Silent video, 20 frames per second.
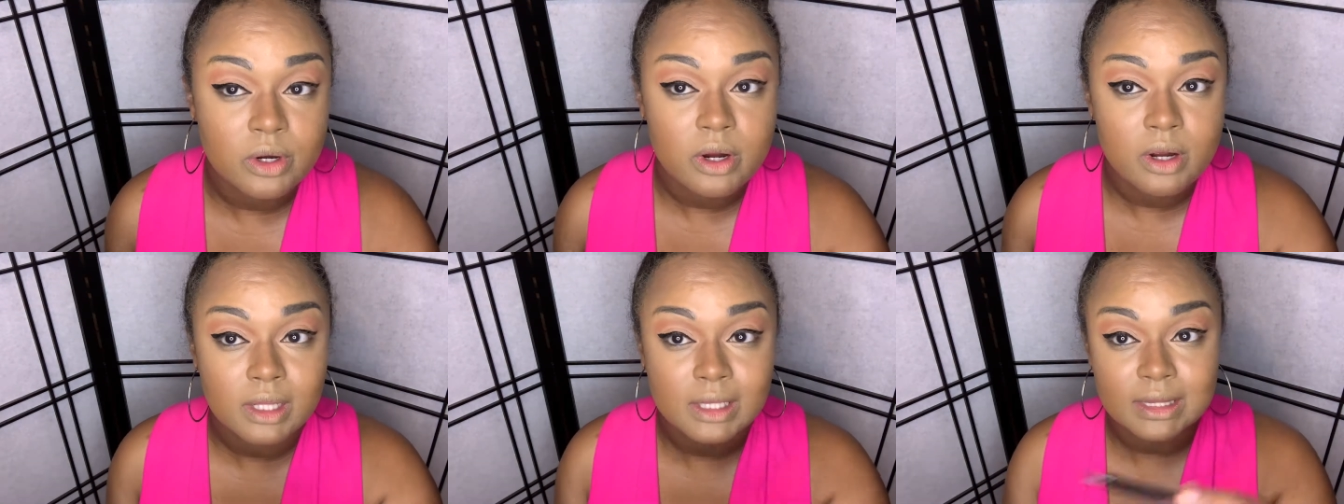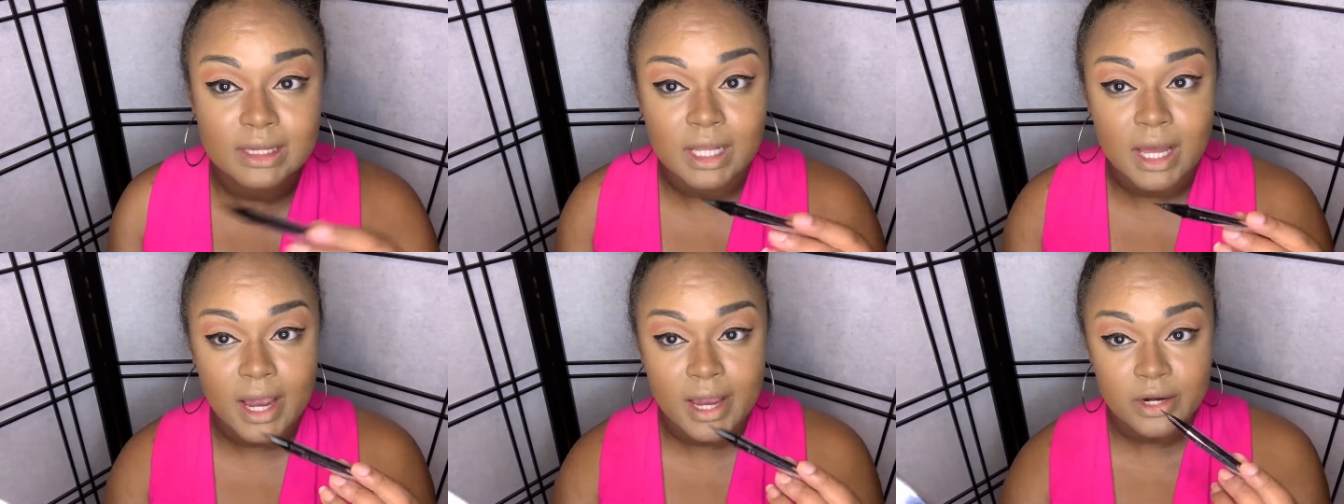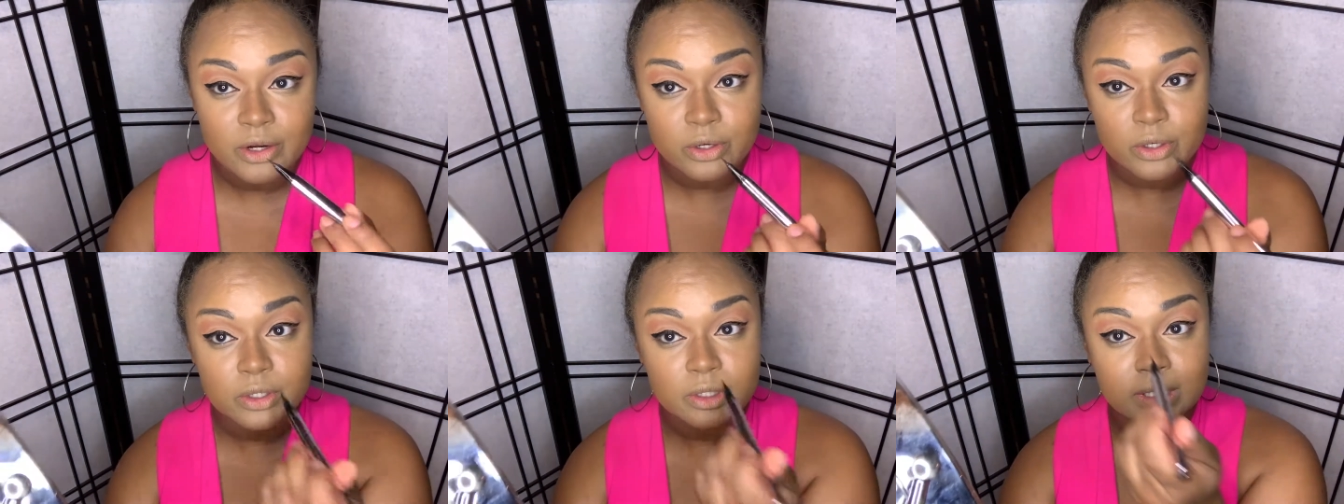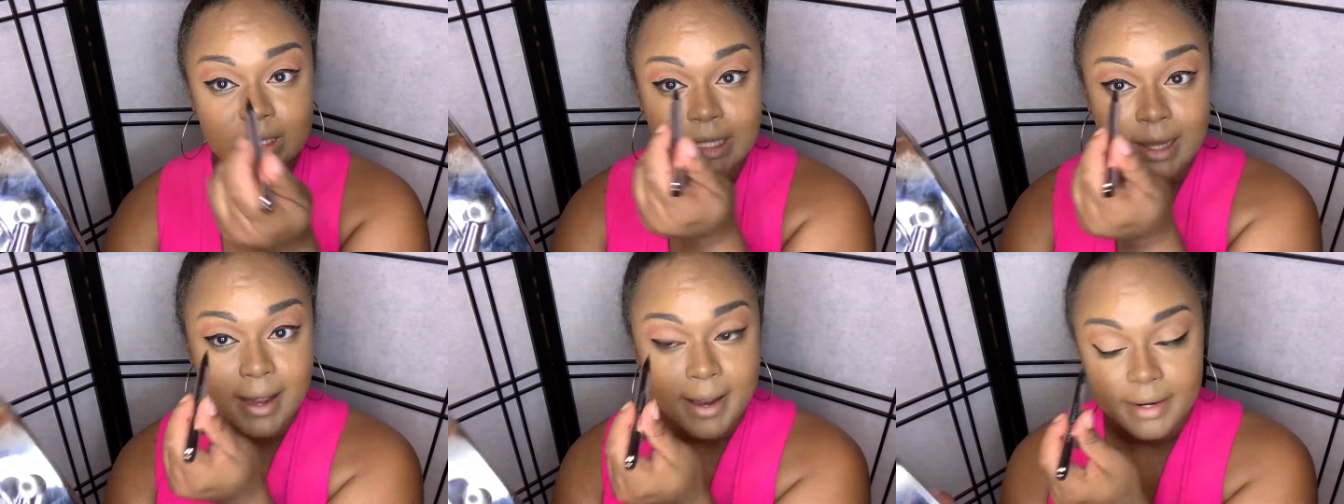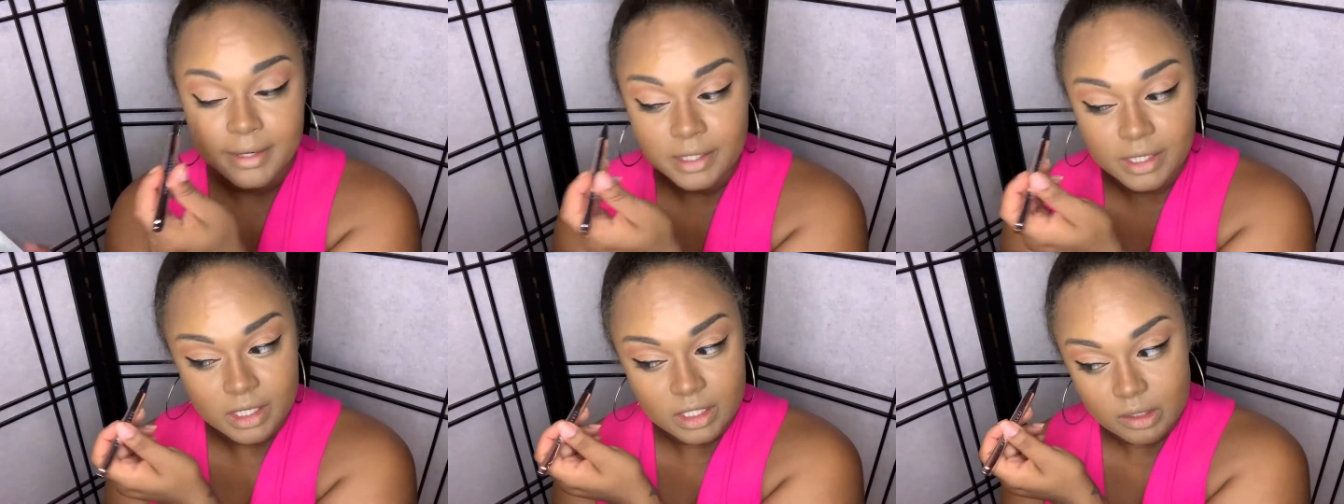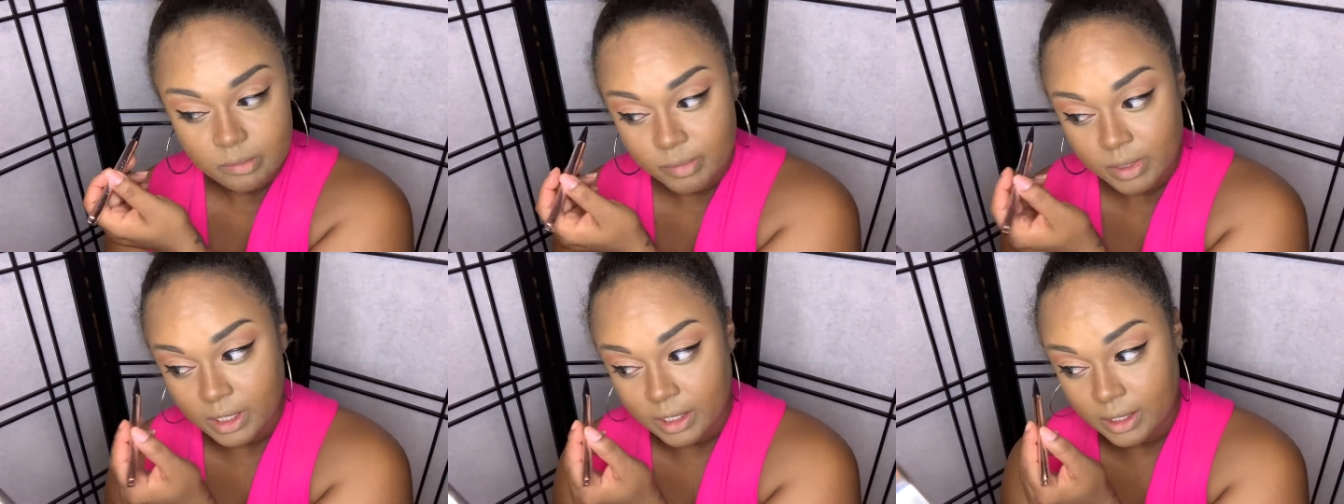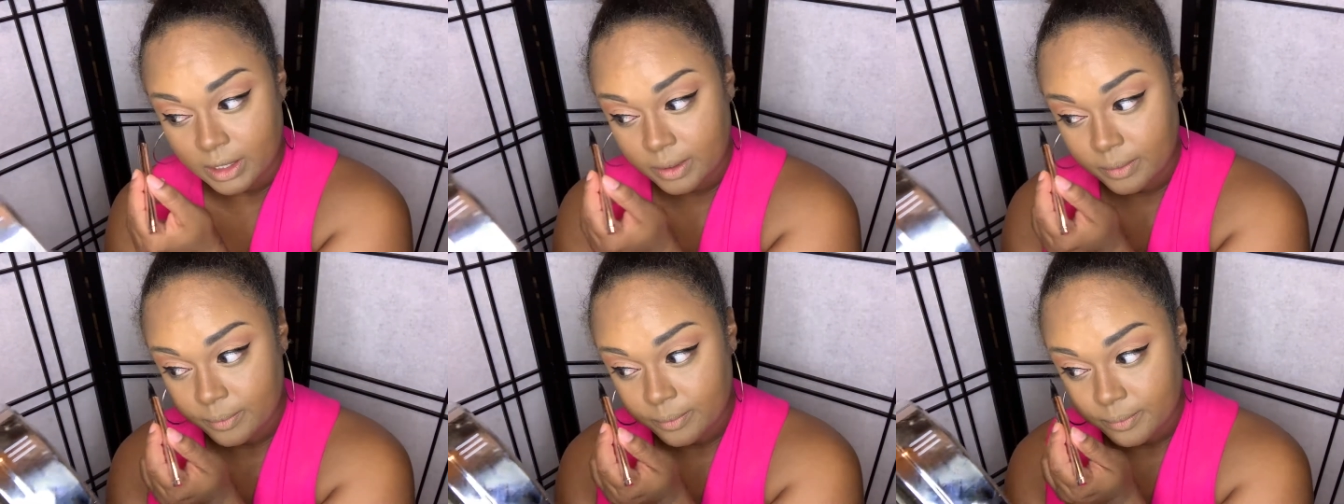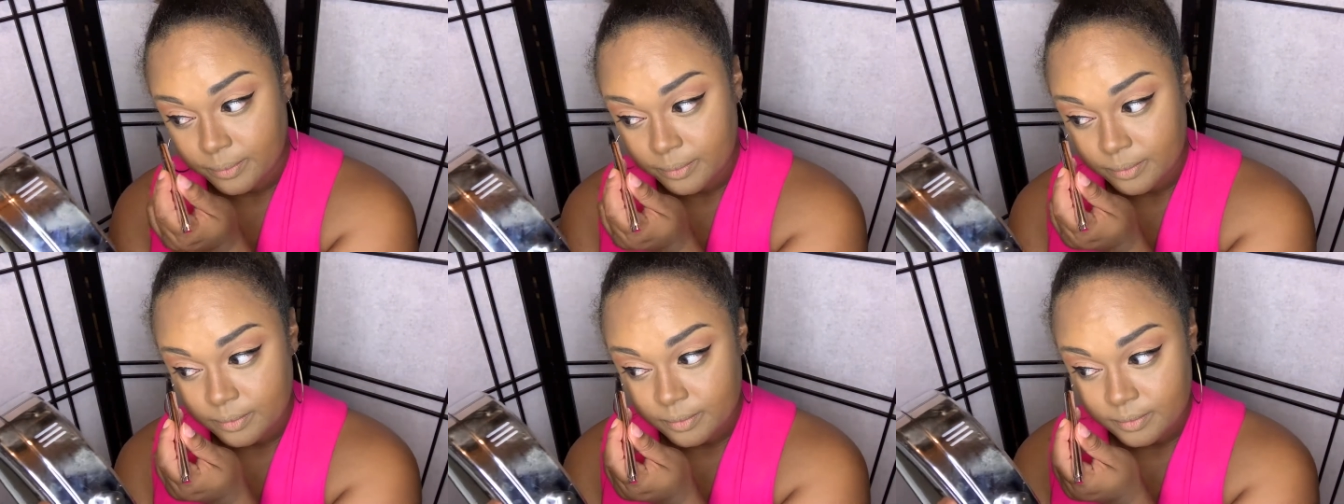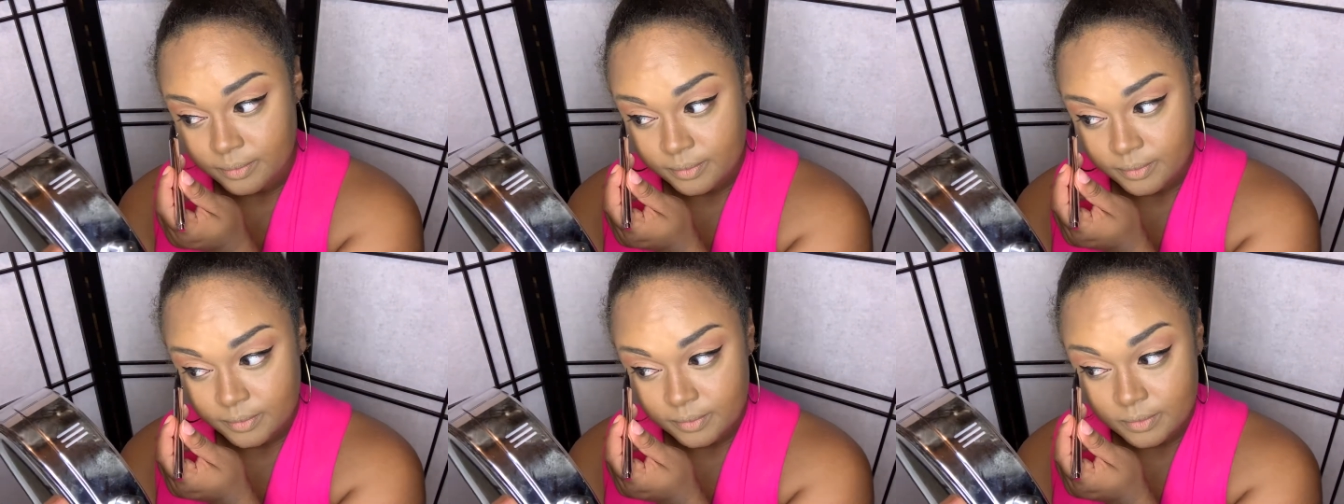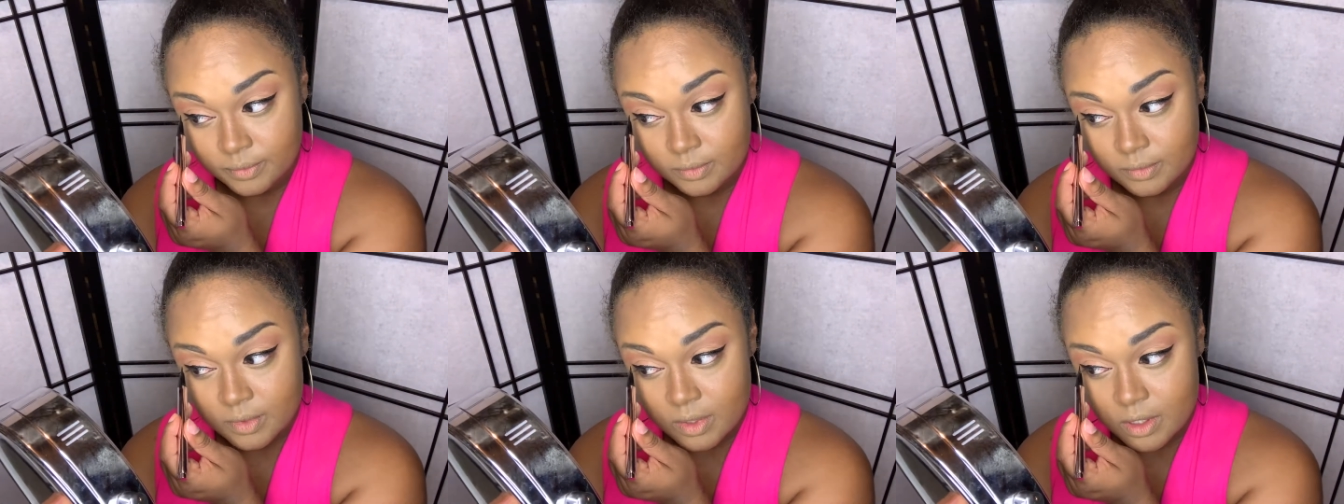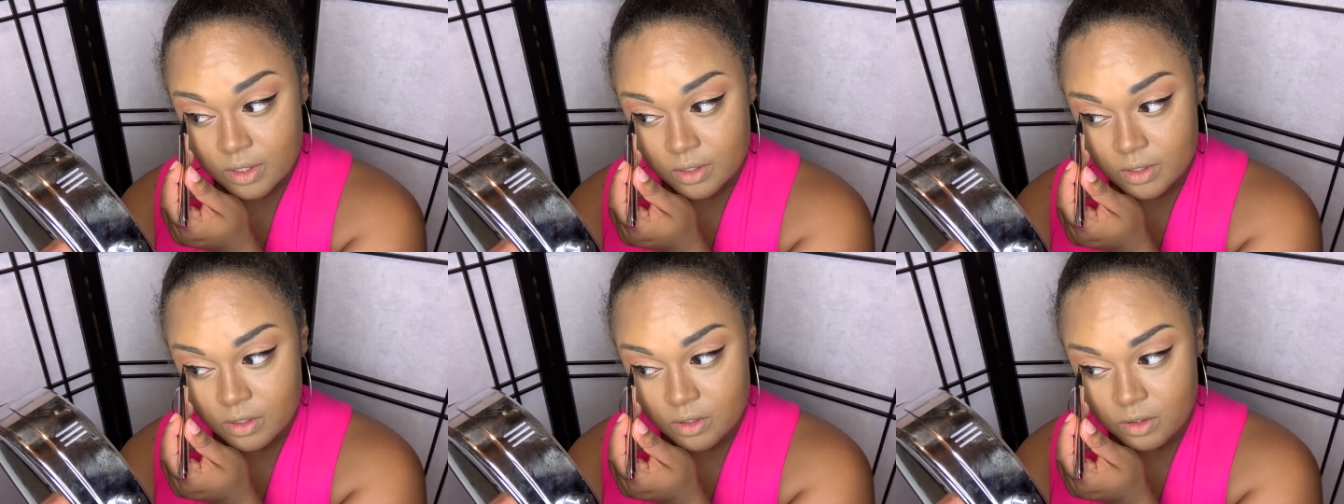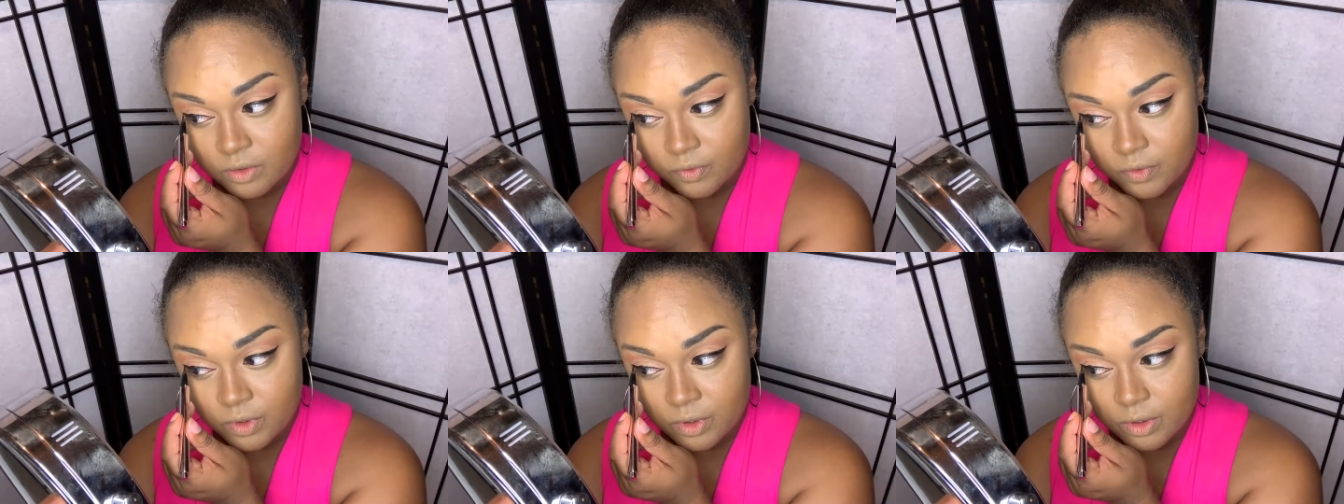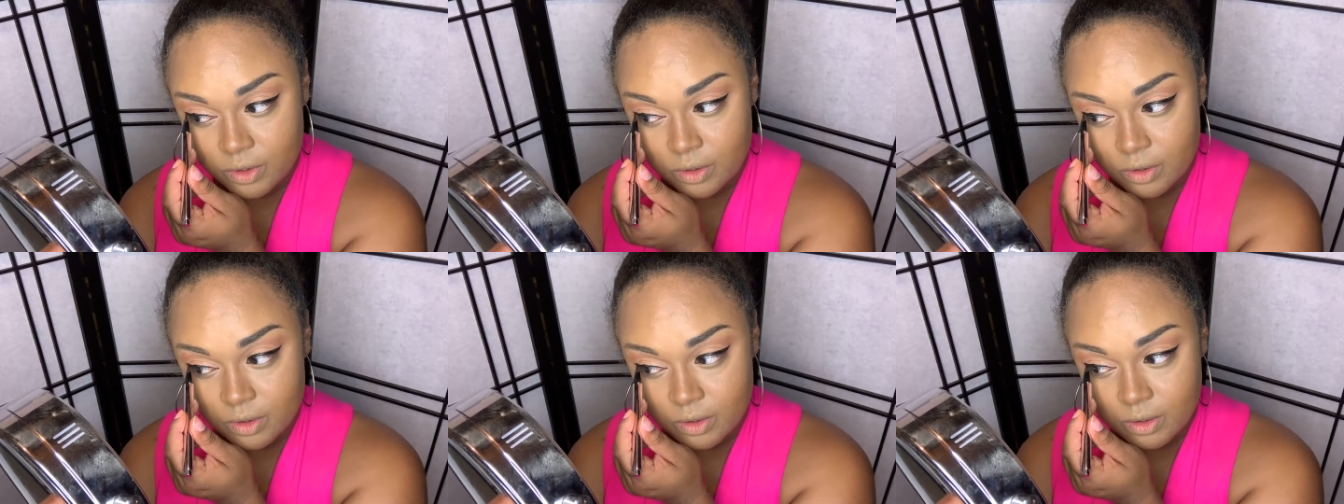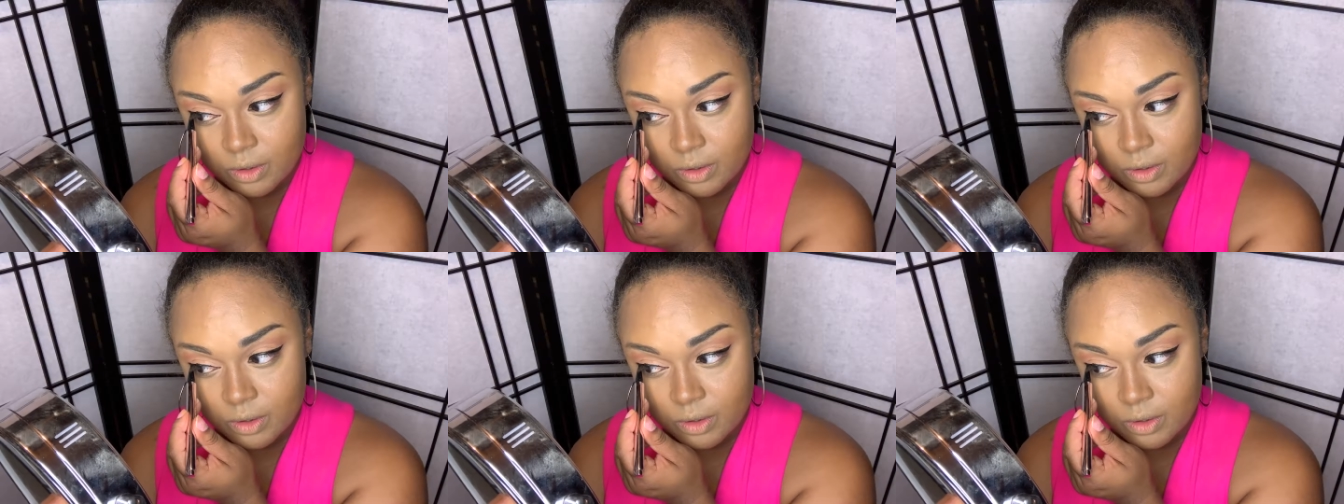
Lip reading: liner line can be. So if your